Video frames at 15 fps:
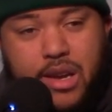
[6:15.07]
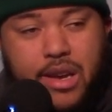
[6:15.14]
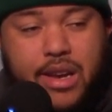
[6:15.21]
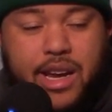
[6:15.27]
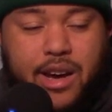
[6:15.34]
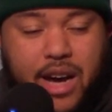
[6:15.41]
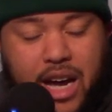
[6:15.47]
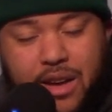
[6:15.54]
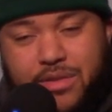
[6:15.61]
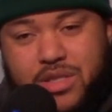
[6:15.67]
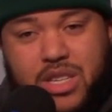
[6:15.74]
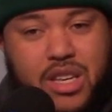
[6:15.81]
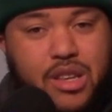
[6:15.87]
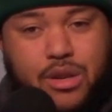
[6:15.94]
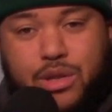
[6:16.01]
Now,
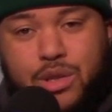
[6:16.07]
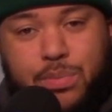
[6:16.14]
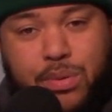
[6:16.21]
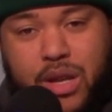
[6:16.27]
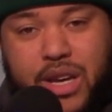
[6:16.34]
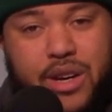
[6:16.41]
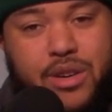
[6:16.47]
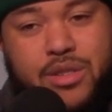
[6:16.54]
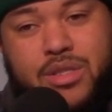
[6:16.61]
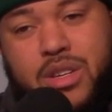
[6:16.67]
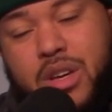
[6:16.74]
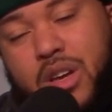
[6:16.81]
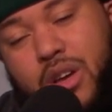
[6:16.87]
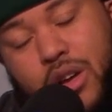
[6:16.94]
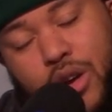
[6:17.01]
obviously, those players
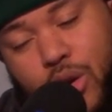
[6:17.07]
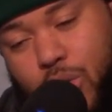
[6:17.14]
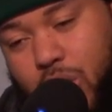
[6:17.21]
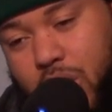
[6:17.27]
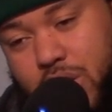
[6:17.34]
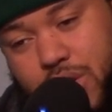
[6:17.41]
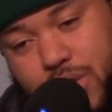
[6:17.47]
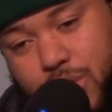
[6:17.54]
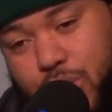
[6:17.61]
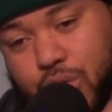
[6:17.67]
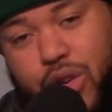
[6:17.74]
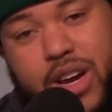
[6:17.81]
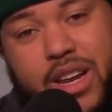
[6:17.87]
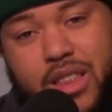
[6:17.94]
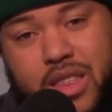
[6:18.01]
go on to do
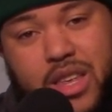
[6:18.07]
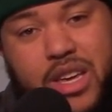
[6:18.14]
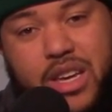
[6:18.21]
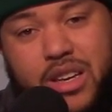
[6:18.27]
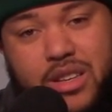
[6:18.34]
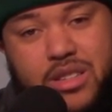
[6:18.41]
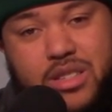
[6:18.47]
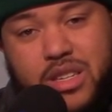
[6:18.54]
great things